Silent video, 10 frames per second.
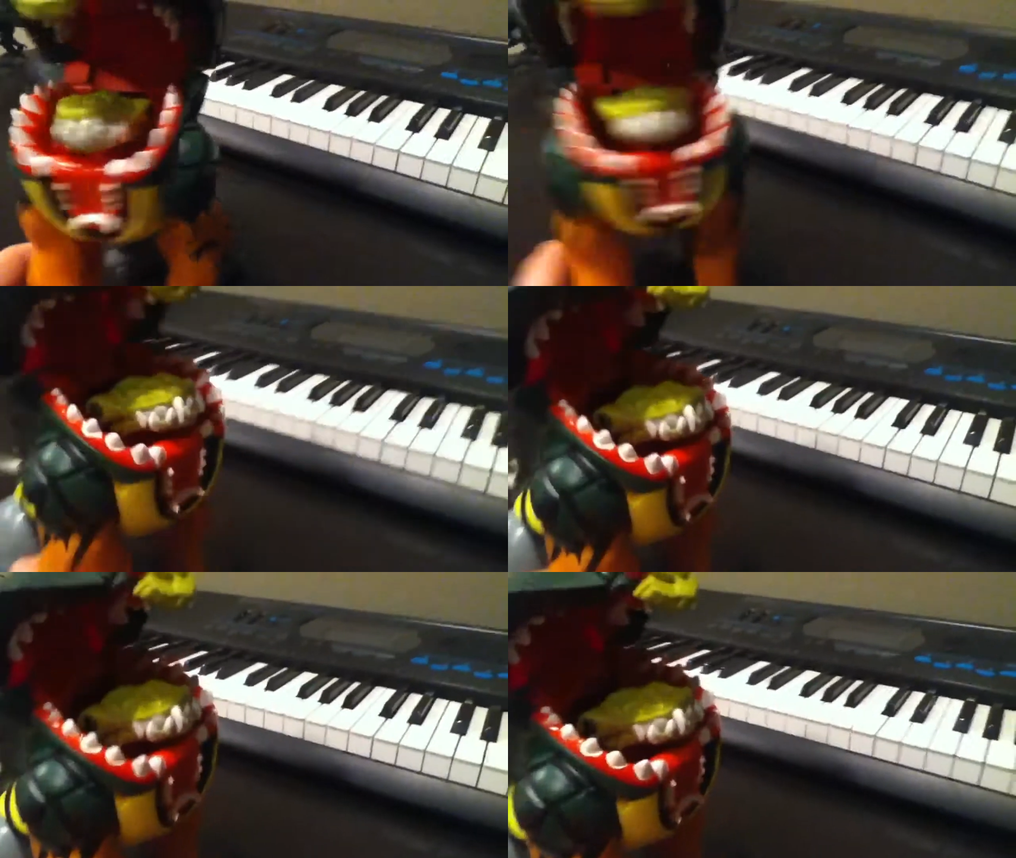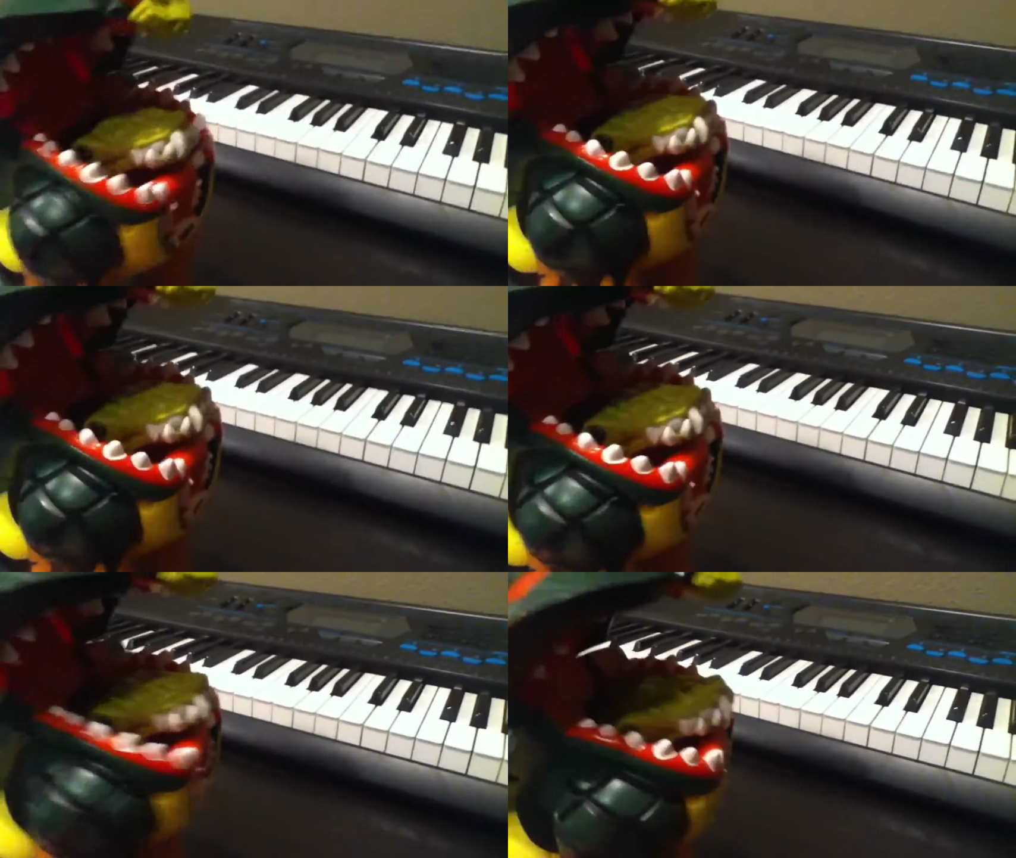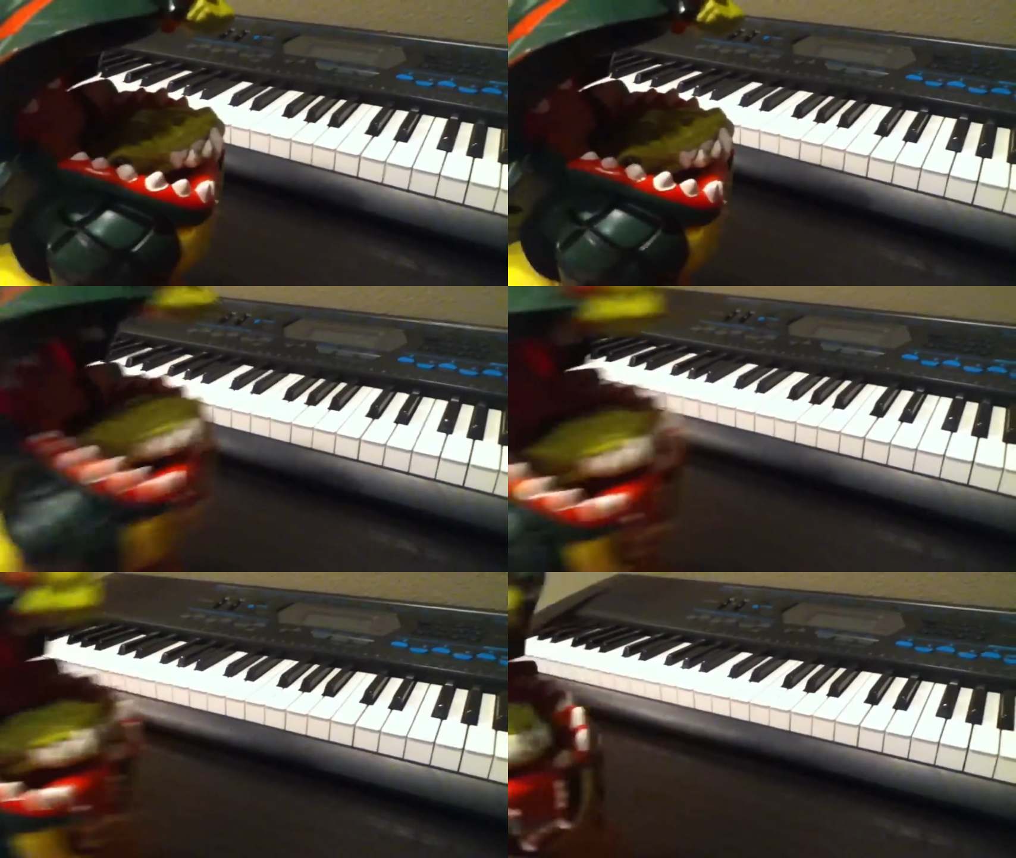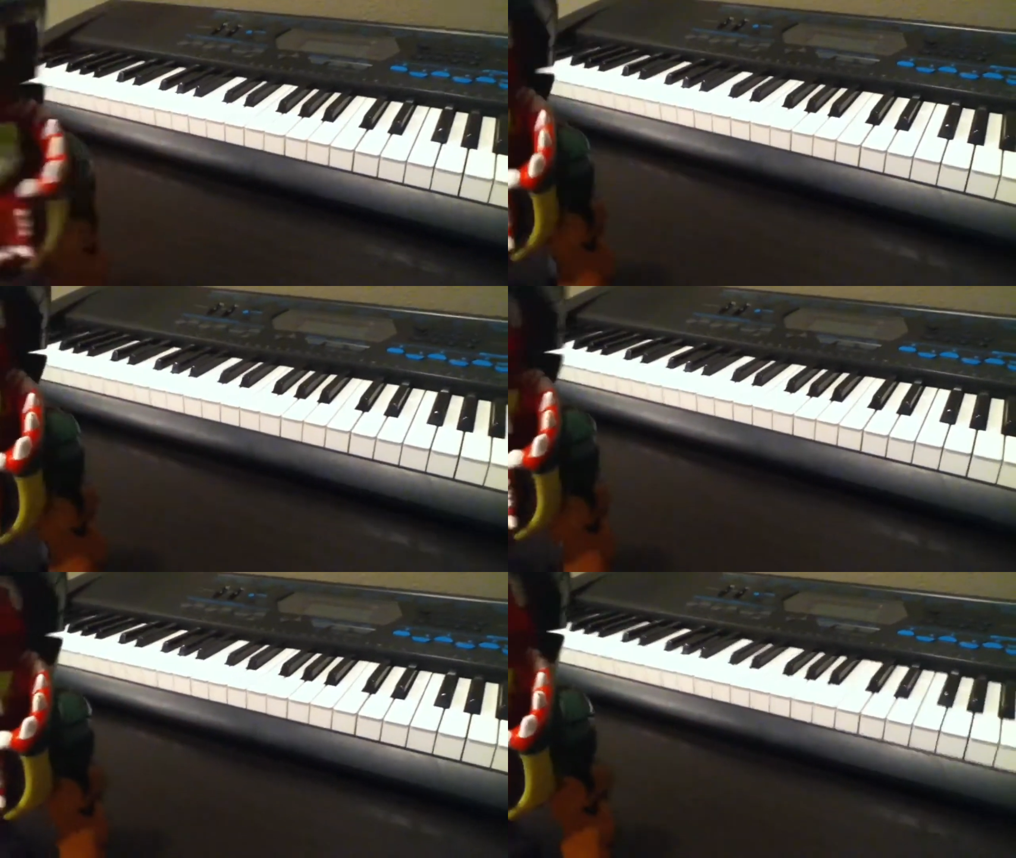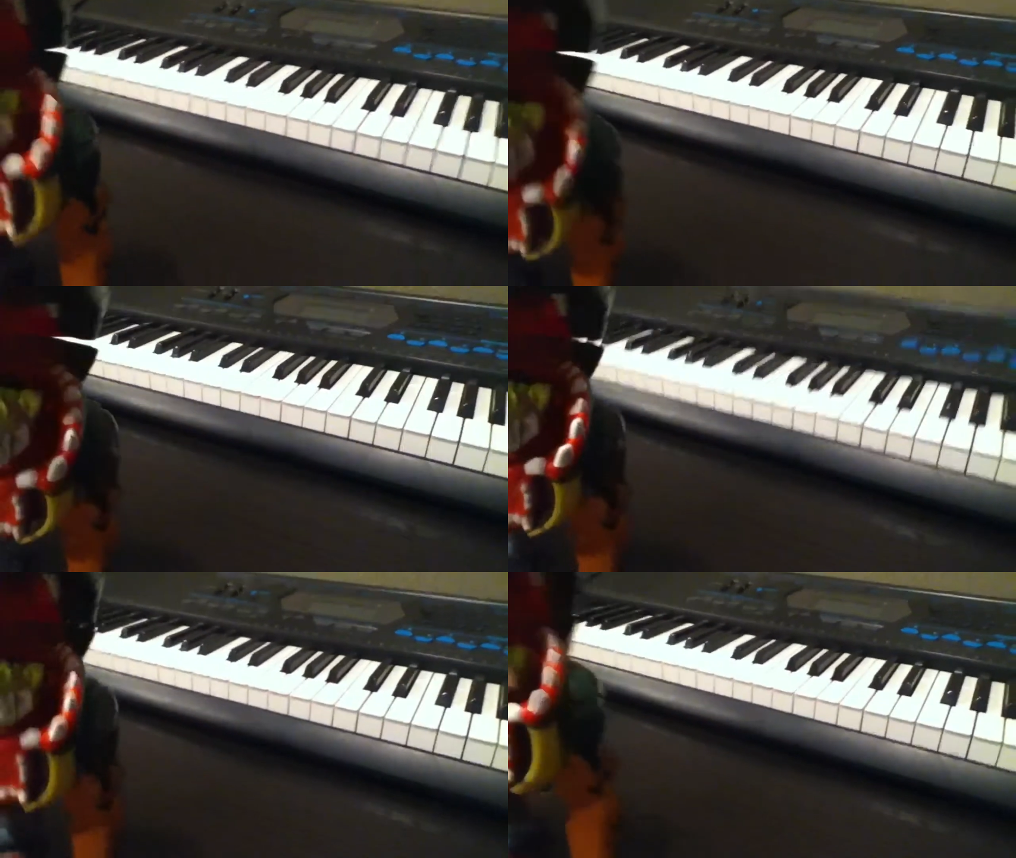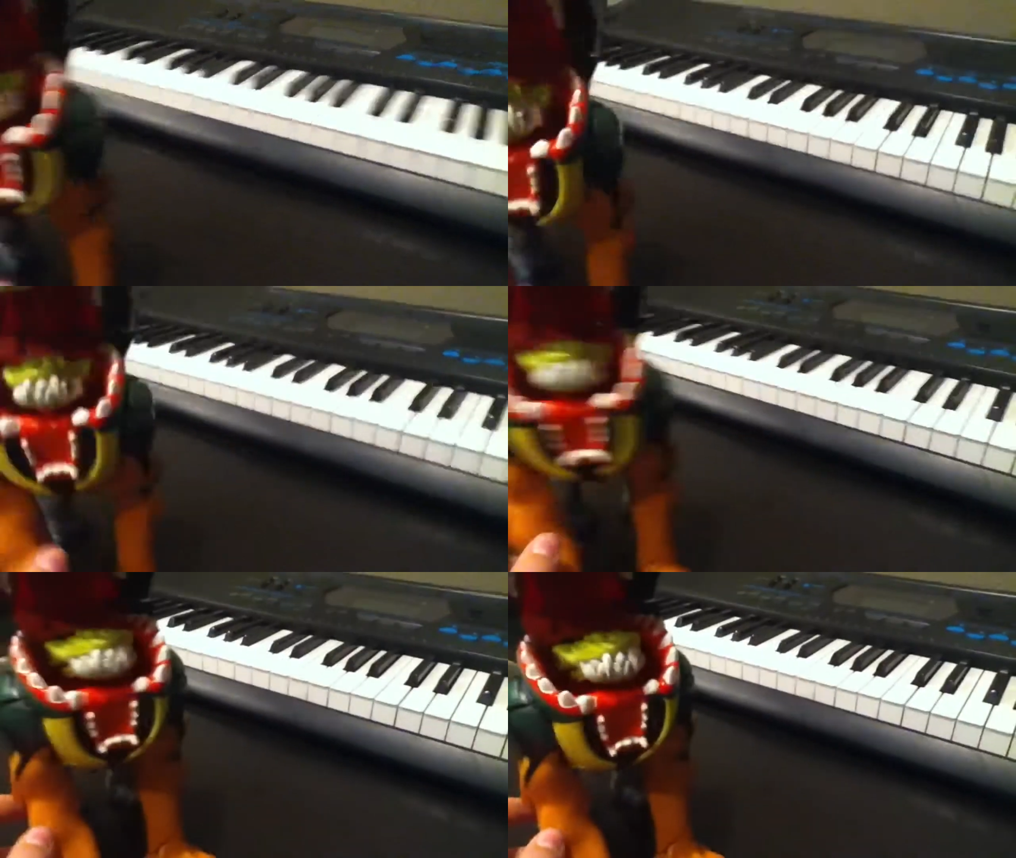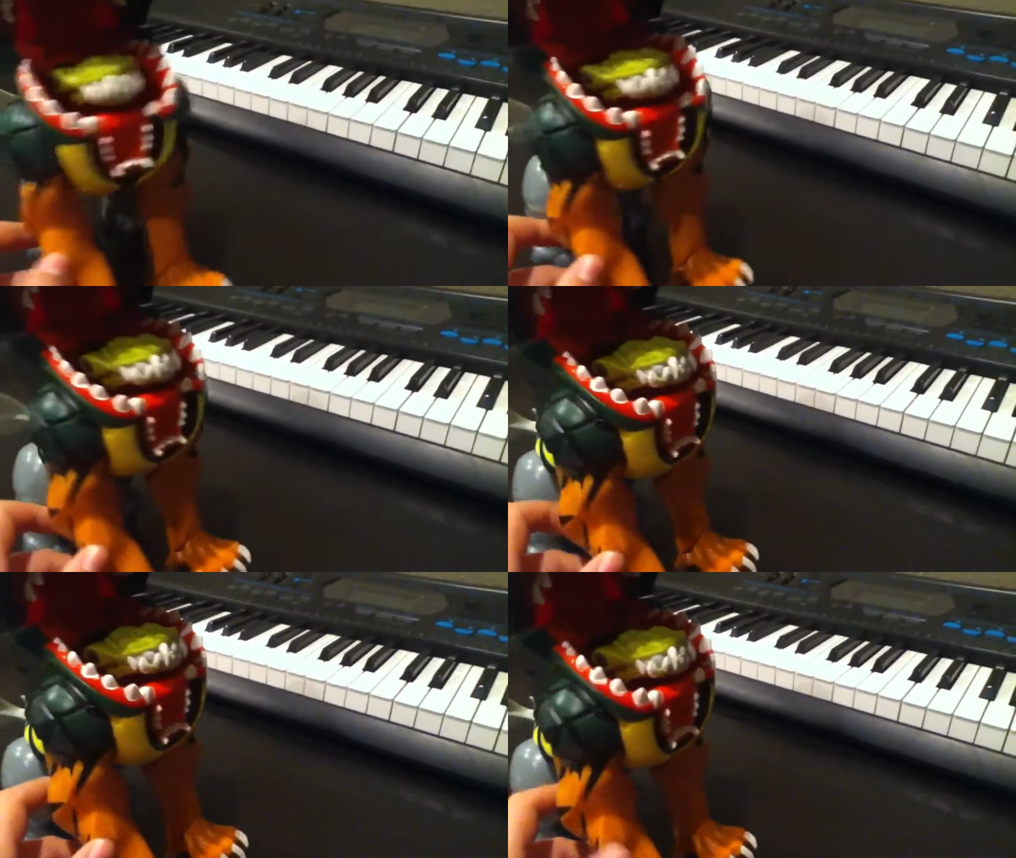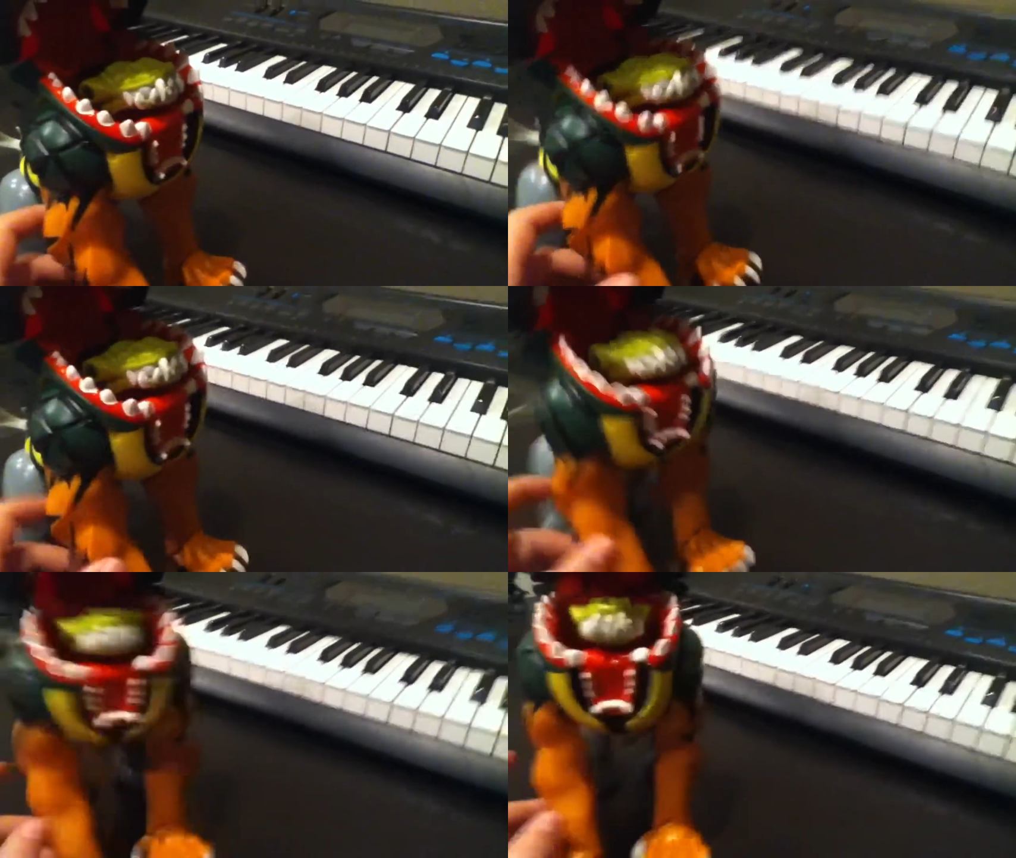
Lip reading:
Nobody's mouth can be seen.